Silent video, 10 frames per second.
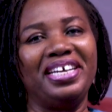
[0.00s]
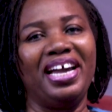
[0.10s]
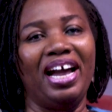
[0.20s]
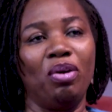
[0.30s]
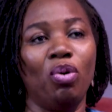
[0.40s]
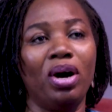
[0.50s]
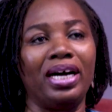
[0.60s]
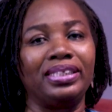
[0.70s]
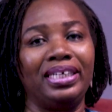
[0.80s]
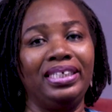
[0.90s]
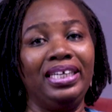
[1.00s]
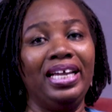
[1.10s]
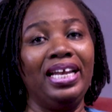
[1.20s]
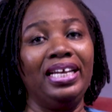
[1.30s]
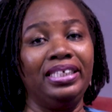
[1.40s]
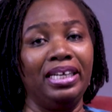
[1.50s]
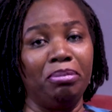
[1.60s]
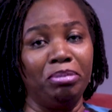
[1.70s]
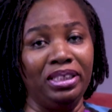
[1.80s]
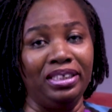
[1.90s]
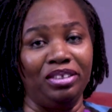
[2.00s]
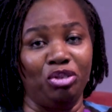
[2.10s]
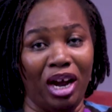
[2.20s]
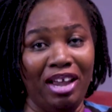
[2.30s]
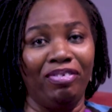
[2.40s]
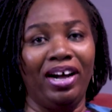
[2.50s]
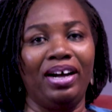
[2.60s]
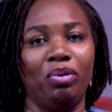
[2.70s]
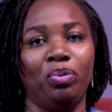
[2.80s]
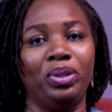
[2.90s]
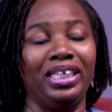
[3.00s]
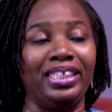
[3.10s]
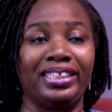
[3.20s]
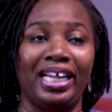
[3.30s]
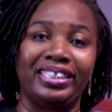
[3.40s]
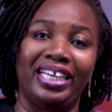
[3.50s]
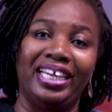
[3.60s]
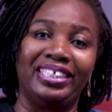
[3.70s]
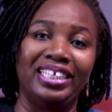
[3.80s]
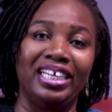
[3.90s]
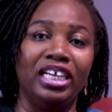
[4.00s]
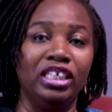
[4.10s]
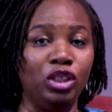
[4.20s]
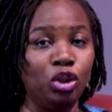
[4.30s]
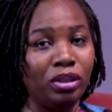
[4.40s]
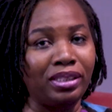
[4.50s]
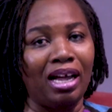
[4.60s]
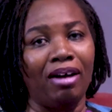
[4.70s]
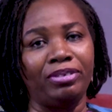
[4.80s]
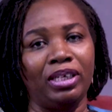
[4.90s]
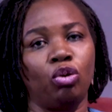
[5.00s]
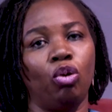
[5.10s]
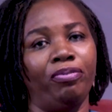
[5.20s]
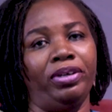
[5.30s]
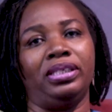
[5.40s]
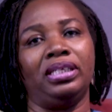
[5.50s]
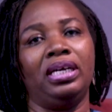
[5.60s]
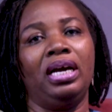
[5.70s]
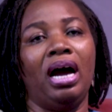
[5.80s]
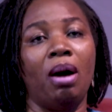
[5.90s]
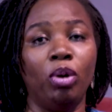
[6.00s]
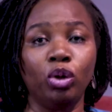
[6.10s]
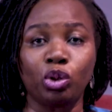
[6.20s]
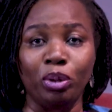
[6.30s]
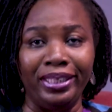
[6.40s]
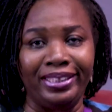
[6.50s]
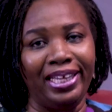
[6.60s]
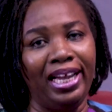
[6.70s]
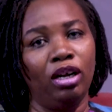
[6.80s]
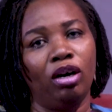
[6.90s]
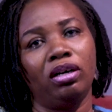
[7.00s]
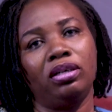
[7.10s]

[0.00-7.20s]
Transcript: I work as an e-hailing driver, which I started just after COVID. I'm also a tailor.